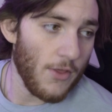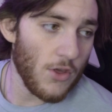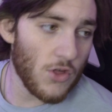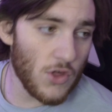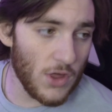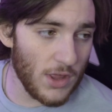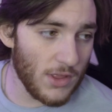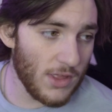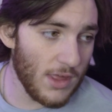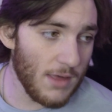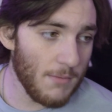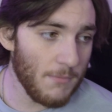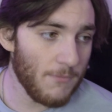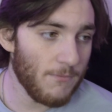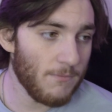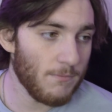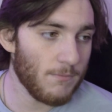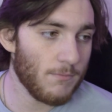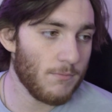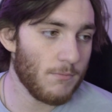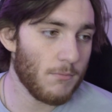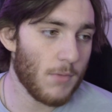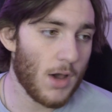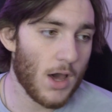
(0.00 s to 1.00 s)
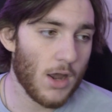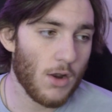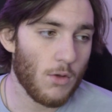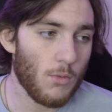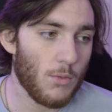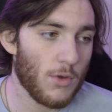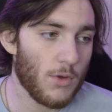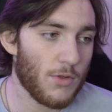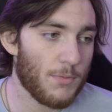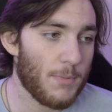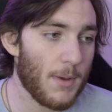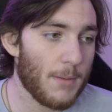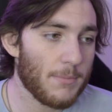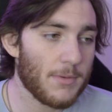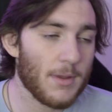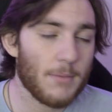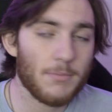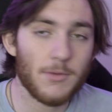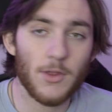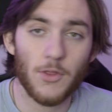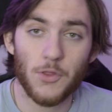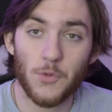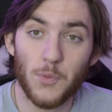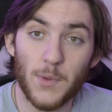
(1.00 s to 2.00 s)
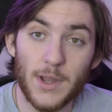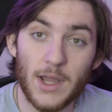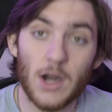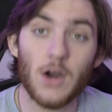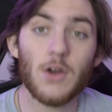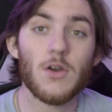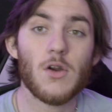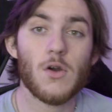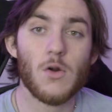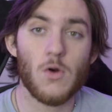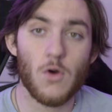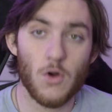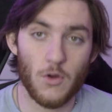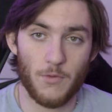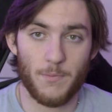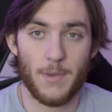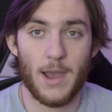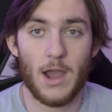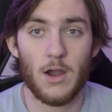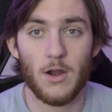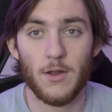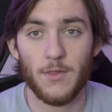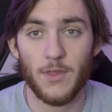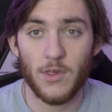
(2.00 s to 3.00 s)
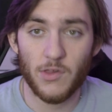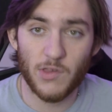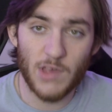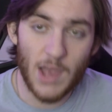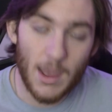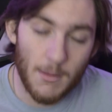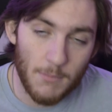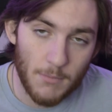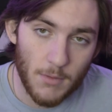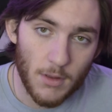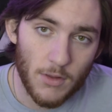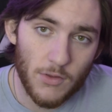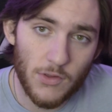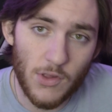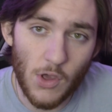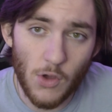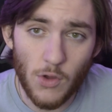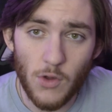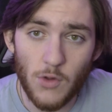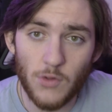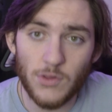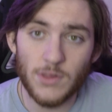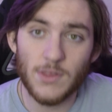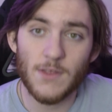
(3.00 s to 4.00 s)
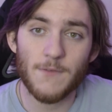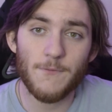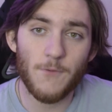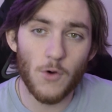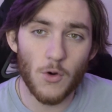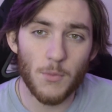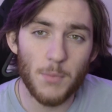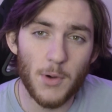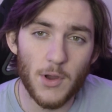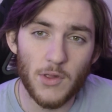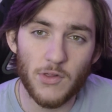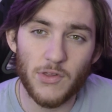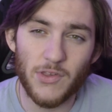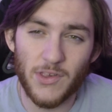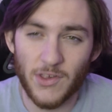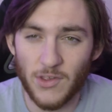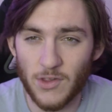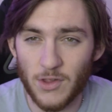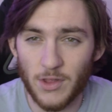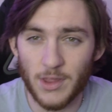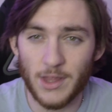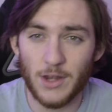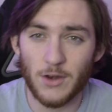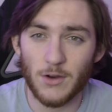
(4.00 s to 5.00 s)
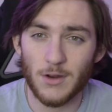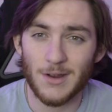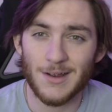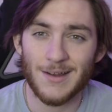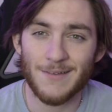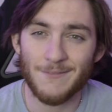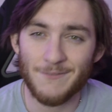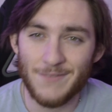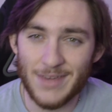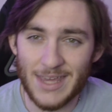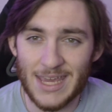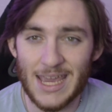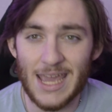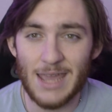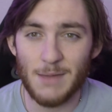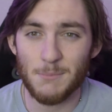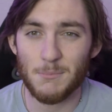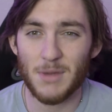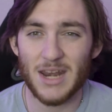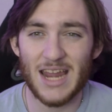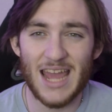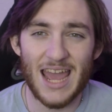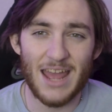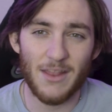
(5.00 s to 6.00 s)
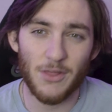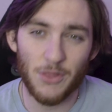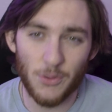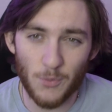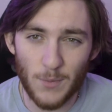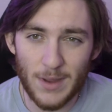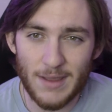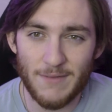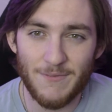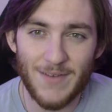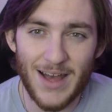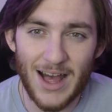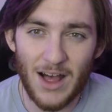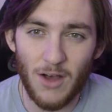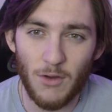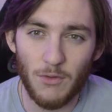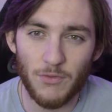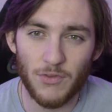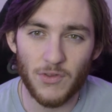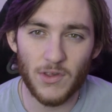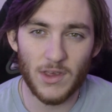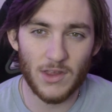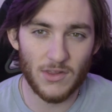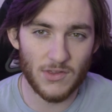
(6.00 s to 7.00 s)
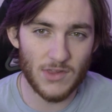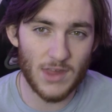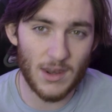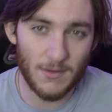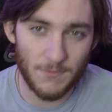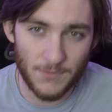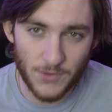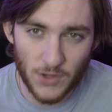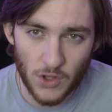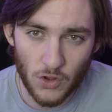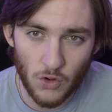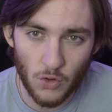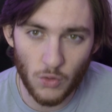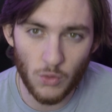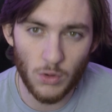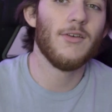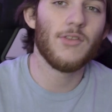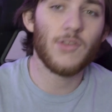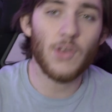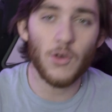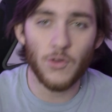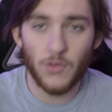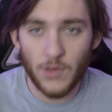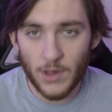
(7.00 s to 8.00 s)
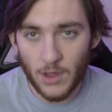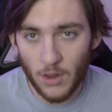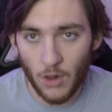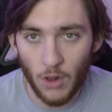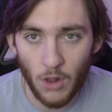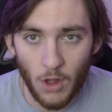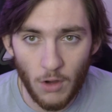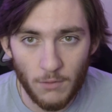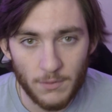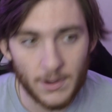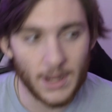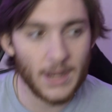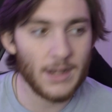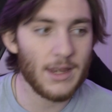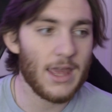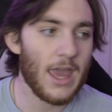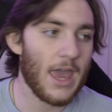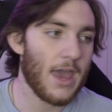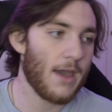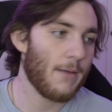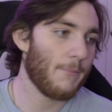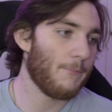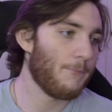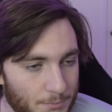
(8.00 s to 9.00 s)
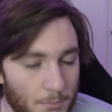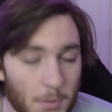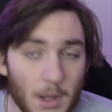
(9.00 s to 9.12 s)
The GT model was bumped up to 300 horsepower, this time still using the 4.6 liter V8, but it had 3 valves instead of 2, still single overhead cam.